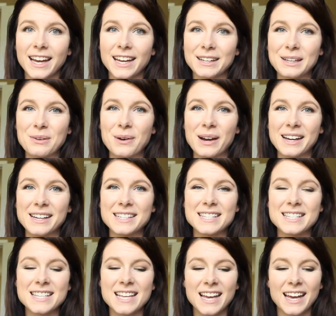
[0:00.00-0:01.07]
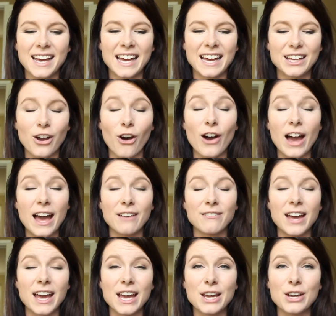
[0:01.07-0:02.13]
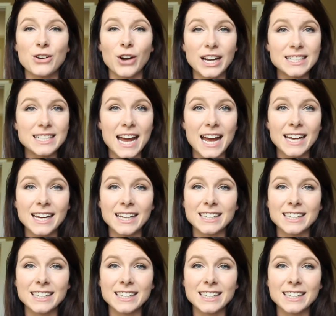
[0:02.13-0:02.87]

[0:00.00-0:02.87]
anyways, y'all have a great day,